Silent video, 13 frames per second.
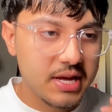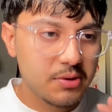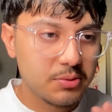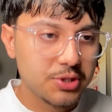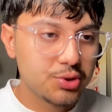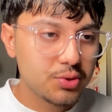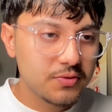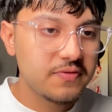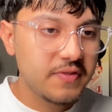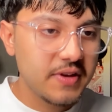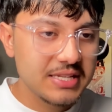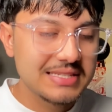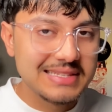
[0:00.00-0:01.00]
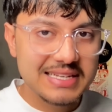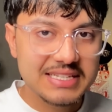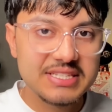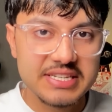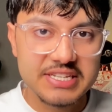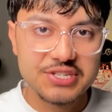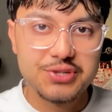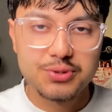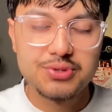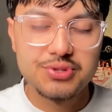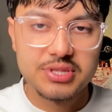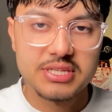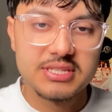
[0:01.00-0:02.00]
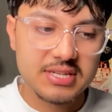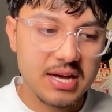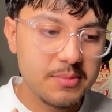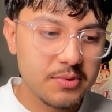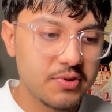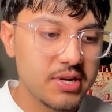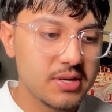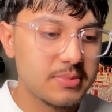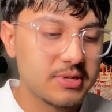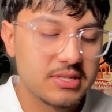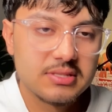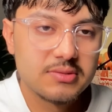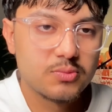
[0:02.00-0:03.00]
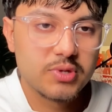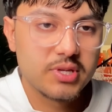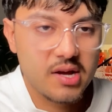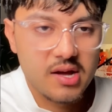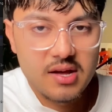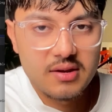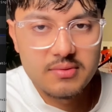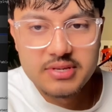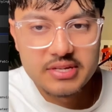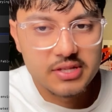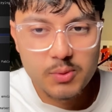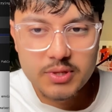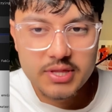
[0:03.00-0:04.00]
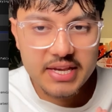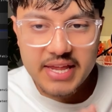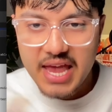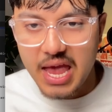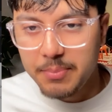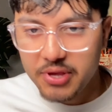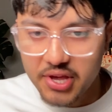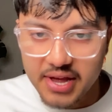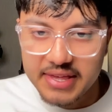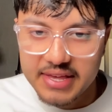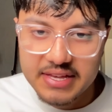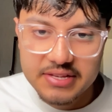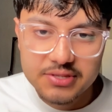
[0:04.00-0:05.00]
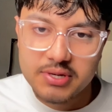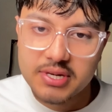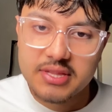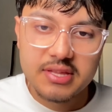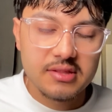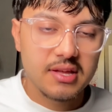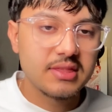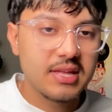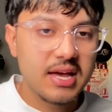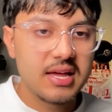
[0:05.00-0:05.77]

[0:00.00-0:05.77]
we should face less issues this time around because we aren't dealing with any API keys or anything like that.